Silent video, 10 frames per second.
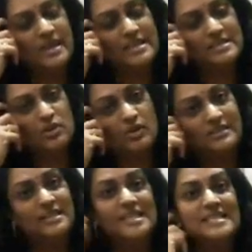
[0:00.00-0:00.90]
based
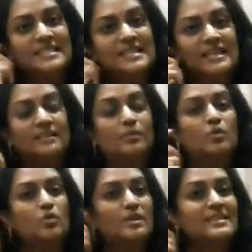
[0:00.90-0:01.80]
on the listening. The
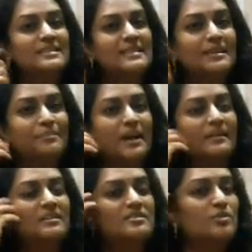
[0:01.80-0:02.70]
more listening
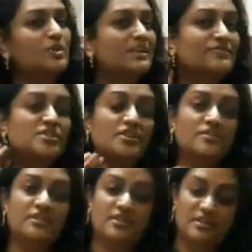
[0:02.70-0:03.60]
practice you give
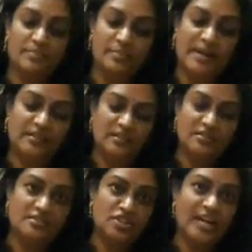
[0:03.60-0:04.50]
children, the
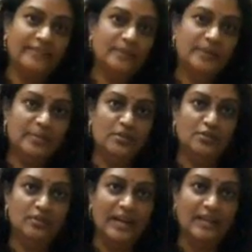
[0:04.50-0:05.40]
better the child will be able
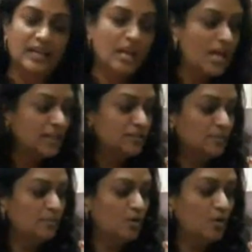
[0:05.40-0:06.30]
to write.
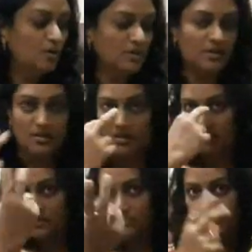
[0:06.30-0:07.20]
The more
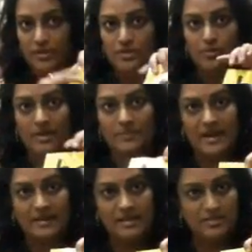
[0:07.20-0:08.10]
visual
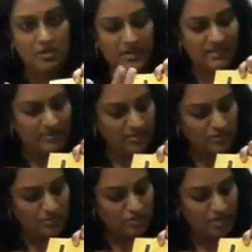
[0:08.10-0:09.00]
practice you are giving
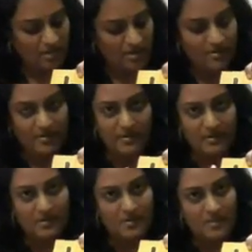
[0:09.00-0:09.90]
to the
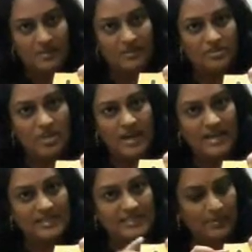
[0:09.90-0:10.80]
children, the
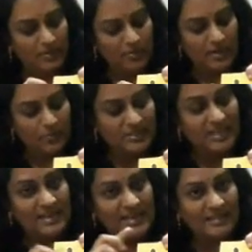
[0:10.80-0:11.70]
child is able to convert
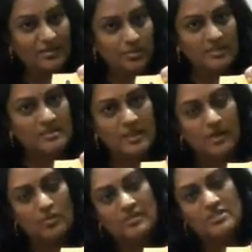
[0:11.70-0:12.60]
the letter to the
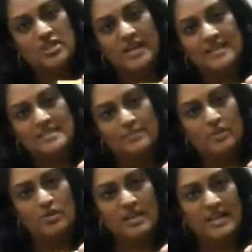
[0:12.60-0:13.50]
sound, the child is
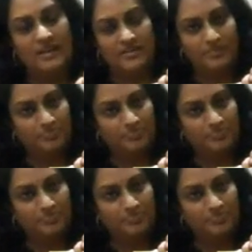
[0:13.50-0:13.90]
able to read,